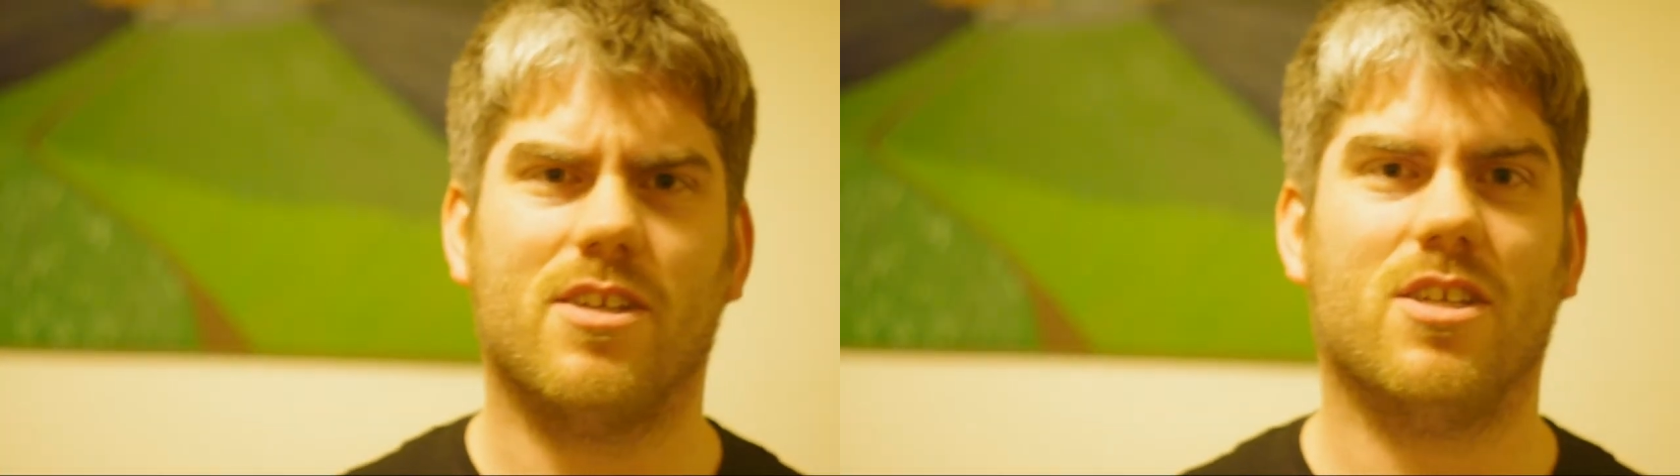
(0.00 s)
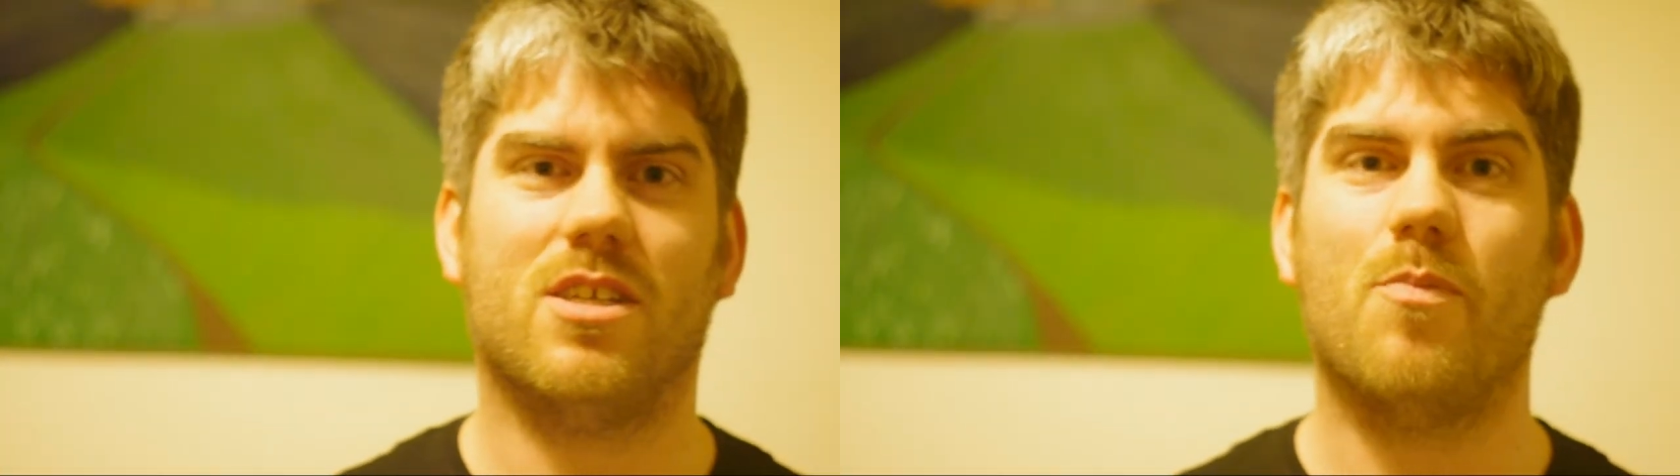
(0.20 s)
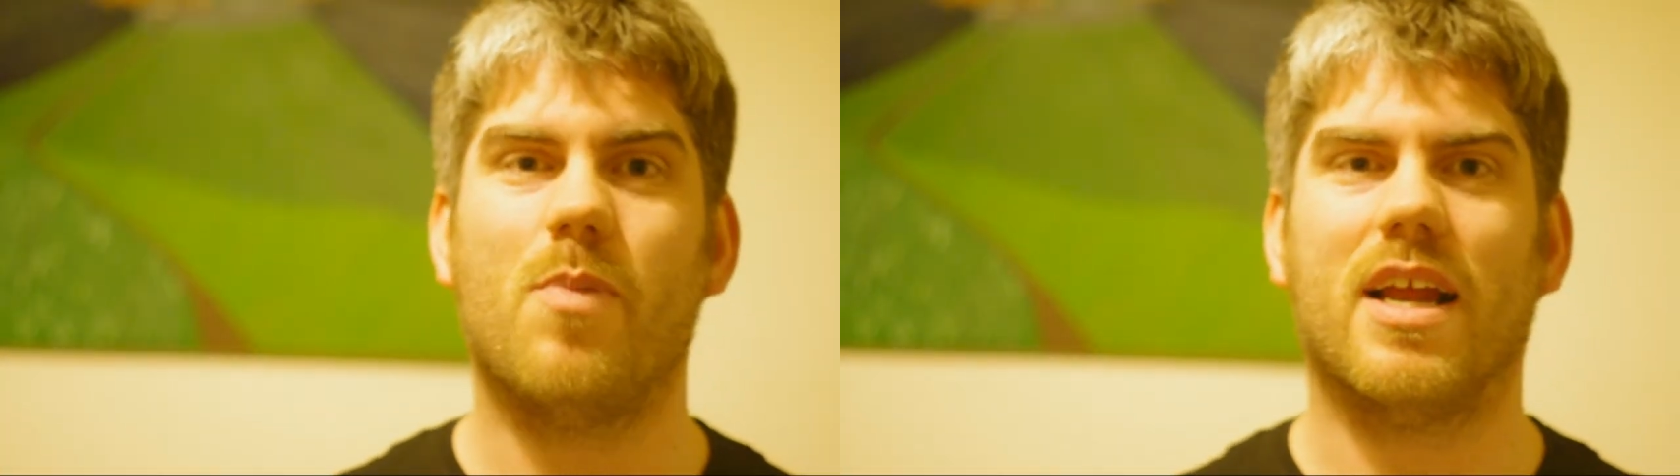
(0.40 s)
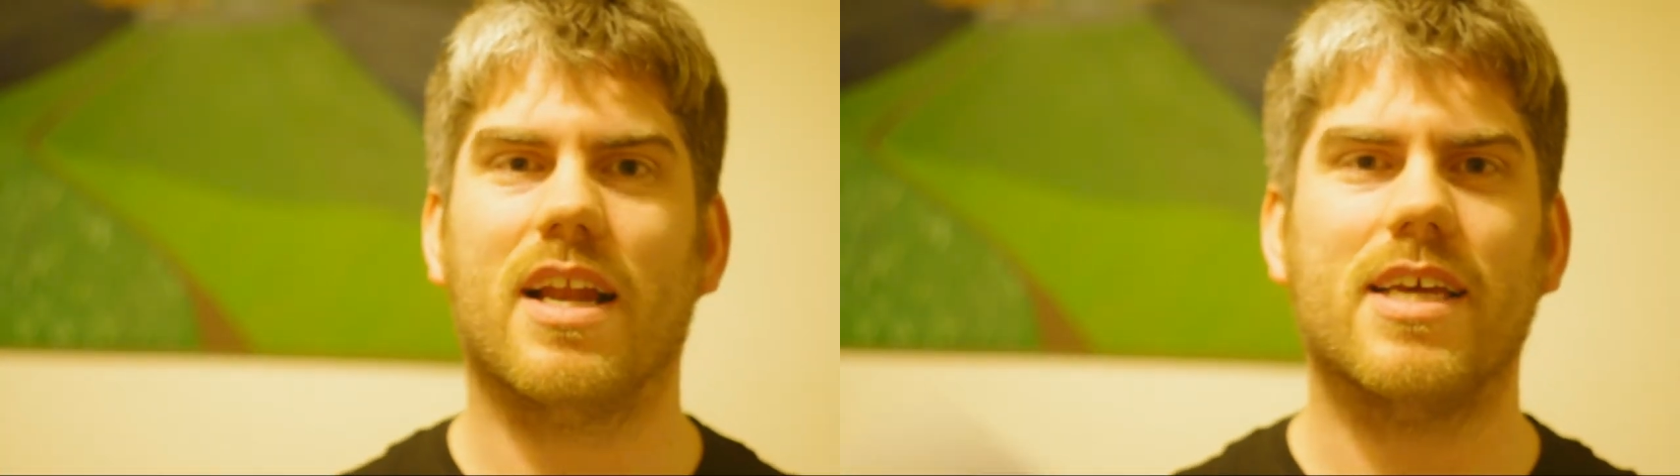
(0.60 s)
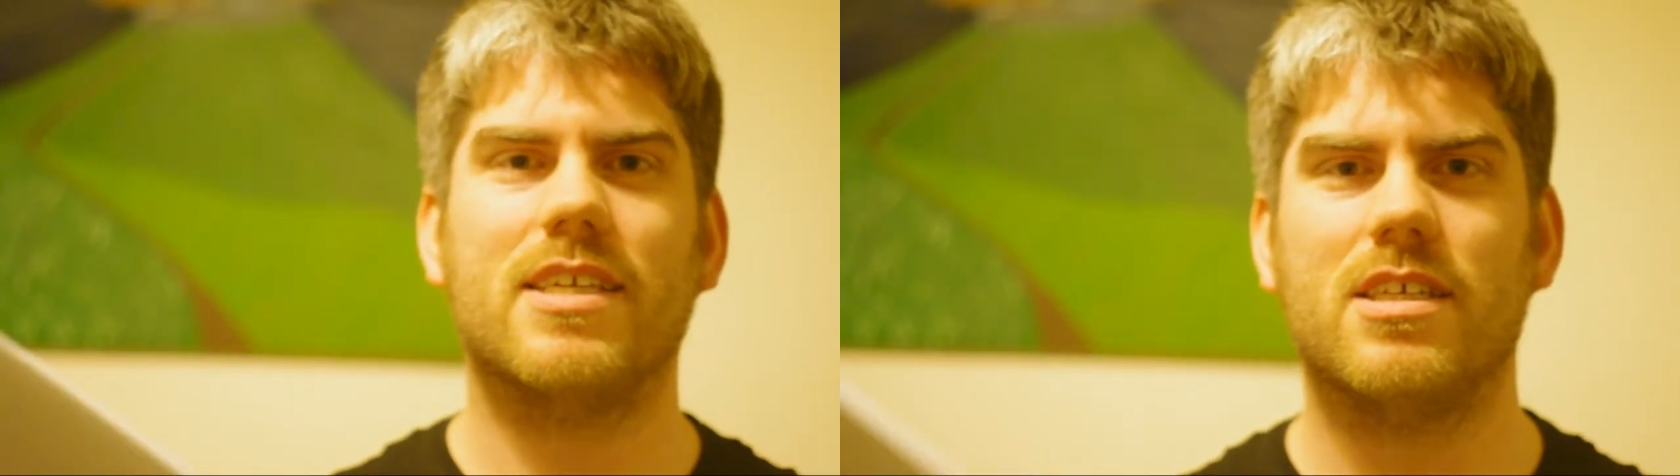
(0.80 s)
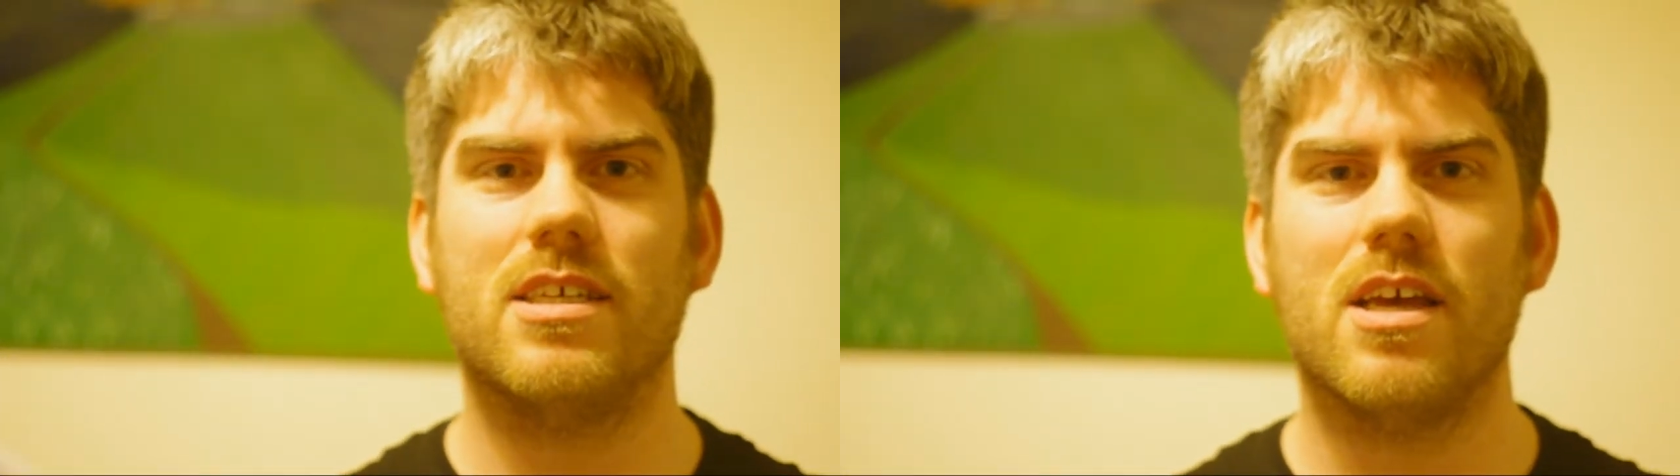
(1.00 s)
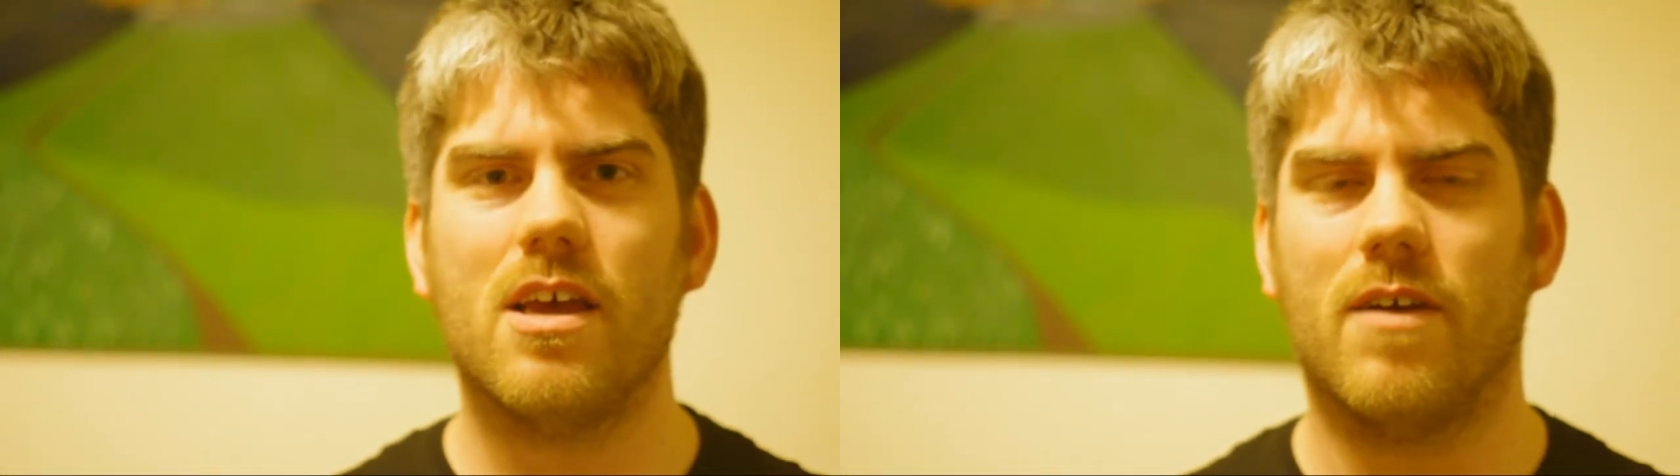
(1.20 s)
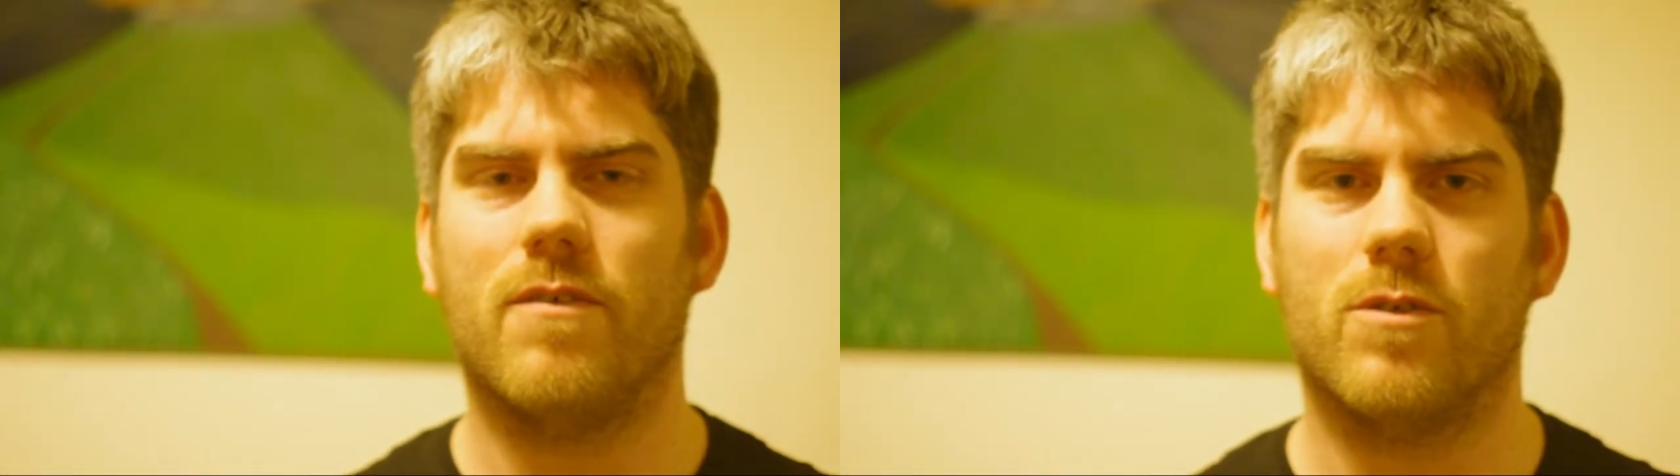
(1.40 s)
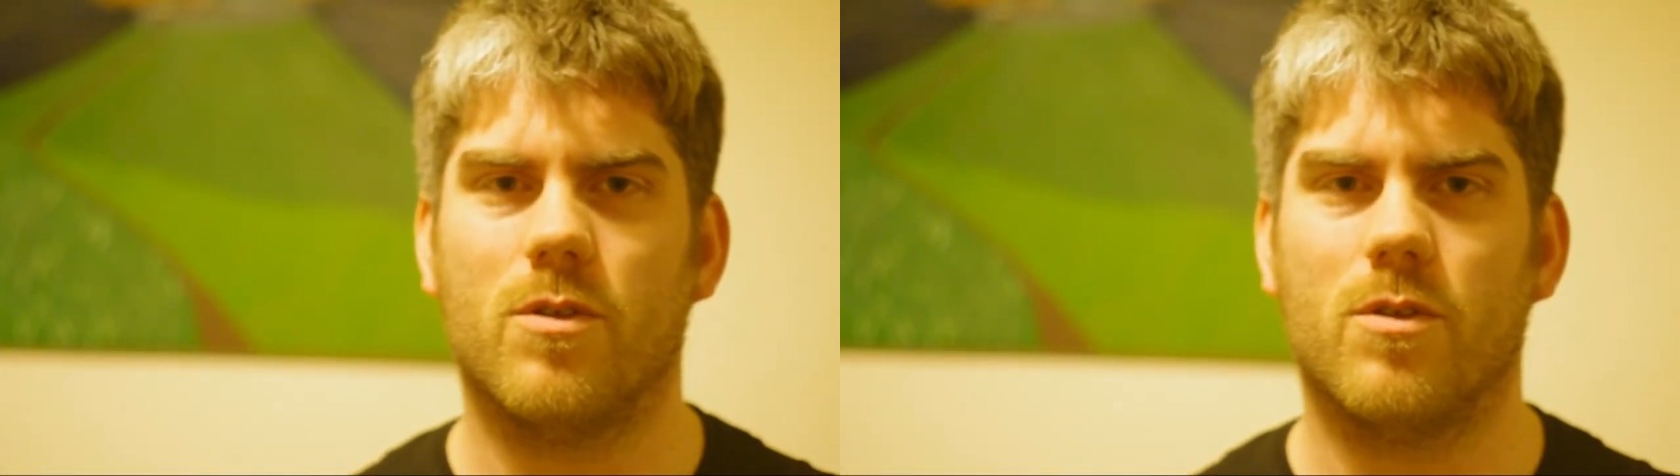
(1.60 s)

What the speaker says: just a big list of